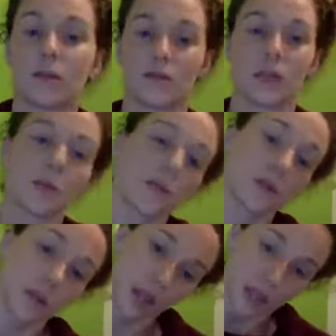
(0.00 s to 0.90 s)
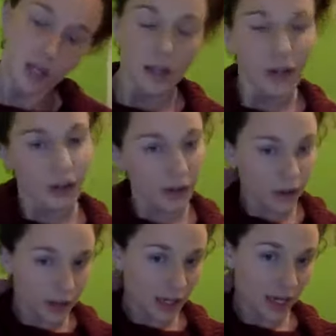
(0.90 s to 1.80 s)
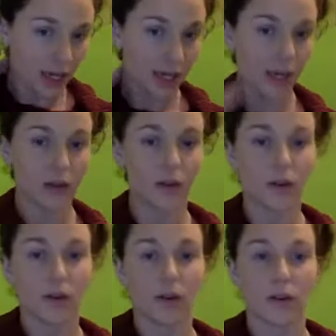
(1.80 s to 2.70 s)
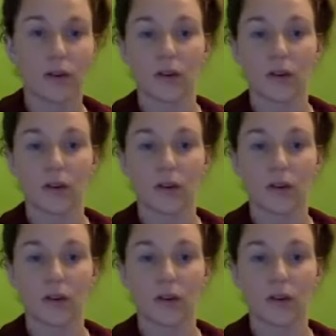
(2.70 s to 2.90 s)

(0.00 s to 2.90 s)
of trouble, you know, in your neck or